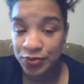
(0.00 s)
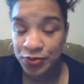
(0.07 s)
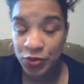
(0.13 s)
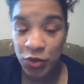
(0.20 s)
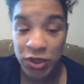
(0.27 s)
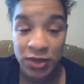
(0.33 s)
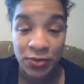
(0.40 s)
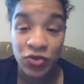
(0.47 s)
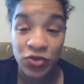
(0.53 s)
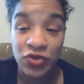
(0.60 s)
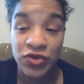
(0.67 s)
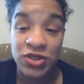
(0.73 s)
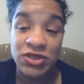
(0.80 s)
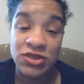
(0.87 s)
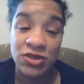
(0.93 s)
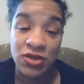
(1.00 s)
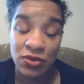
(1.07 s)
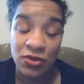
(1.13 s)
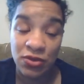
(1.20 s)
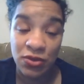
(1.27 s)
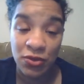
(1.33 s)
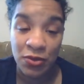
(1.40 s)
We can move you to
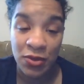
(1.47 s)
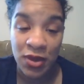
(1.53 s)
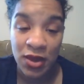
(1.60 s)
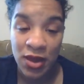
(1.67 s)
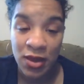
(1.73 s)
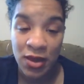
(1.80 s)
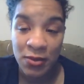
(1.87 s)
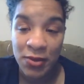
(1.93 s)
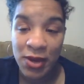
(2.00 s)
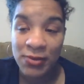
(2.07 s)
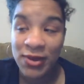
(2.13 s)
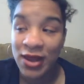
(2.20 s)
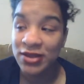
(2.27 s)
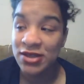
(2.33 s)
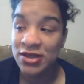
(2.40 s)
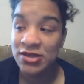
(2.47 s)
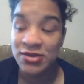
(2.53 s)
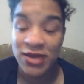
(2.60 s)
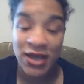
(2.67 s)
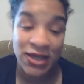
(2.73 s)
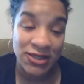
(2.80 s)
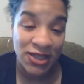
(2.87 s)
a room. But I'm not going to do
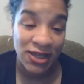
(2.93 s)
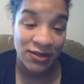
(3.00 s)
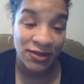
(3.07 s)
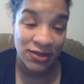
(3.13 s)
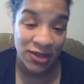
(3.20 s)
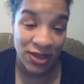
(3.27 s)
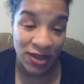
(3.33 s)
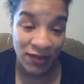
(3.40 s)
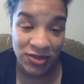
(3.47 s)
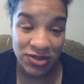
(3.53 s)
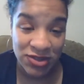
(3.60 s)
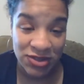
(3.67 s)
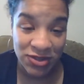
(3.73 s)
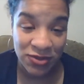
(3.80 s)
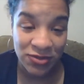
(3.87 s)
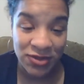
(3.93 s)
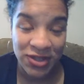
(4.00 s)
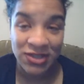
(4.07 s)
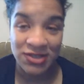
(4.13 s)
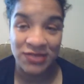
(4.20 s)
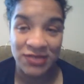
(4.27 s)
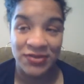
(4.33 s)
that because I have to have you scoot.
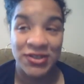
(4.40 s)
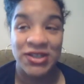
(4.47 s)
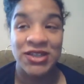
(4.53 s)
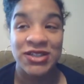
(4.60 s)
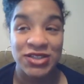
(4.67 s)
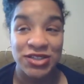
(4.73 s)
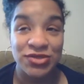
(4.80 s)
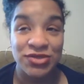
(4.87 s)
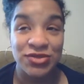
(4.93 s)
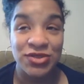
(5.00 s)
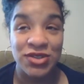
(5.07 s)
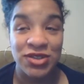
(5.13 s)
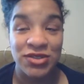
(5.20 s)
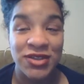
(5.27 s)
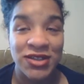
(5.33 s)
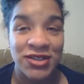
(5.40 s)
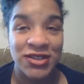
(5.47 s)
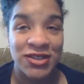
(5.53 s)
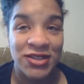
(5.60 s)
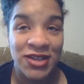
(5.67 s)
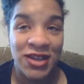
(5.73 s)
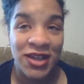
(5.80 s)
And it's funny because you
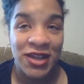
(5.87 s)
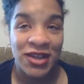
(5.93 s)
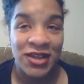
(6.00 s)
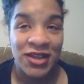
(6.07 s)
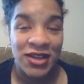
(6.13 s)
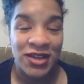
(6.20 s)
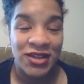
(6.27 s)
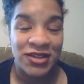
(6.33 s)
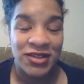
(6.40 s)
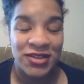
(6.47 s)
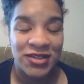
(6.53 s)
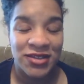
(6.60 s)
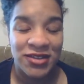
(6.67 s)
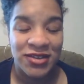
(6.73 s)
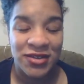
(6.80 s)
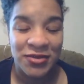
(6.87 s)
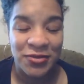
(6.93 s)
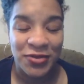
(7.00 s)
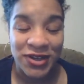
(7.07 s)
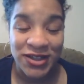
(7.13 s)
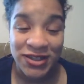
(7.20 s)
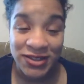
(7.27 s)
can, your
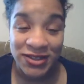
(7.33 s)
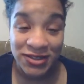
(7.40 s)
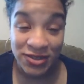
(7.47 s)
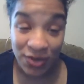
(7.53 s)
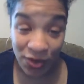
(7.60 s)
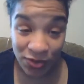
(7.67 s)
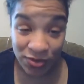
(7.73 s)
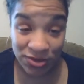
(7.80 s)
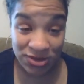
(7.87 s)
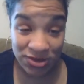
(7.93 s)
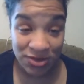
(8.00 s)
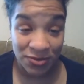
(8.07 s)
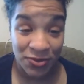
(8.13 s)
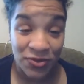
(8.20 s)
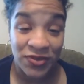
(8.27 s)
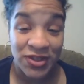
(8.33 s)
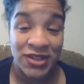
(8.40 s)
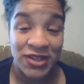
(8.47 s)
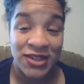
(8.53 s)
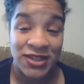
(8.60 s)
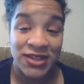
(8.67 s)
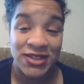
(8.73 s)
brain knows to move
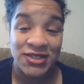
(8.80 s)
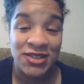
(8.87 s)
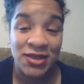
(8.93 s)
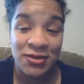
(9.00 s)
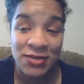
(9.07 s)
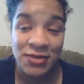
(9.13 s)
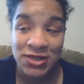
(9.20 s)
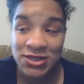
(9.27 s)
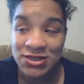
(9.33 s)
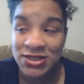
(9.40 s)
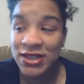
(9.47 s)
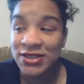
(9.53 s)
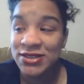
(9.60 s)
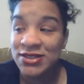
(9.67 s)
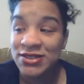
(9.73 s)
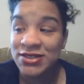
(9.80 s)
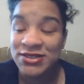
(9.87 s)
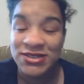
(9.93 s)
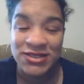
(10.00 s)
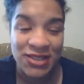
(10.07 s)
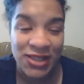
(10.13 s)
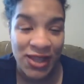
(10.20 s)
your legs, but it's like
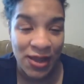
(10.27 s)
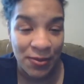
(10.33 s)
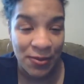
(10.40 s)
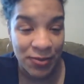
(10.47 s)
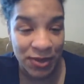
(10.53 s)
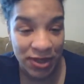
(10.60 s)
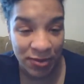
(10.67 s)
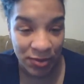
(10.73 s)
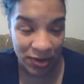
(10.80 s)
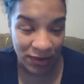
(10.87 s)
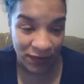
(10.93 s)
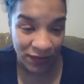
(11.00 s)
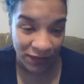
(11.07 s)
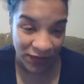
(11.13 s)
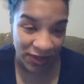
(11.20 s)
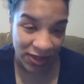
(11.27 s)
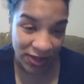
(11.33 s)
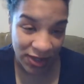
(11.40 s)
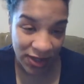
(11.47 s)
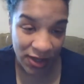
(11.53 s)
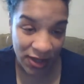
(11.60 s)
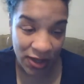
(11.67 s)
to not be able to feel
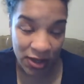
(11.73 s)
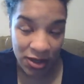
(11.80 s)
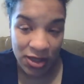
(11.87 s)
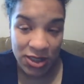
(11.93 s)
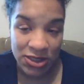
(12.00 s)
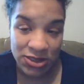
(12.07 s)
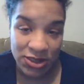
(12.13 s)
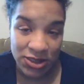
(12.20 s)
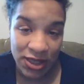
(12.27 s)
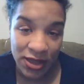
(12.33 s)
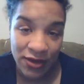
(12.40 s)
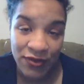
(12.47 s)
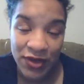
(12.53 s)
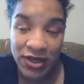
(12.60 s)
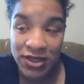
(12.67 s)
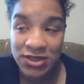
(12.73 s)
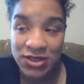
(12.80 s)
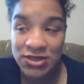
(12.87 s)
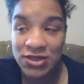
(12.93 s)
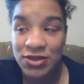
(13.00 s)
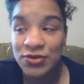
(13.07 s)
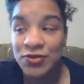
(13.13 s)
it is like funny.
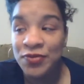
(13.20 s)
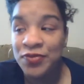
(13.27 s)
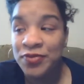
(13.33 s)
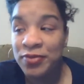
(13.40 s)
So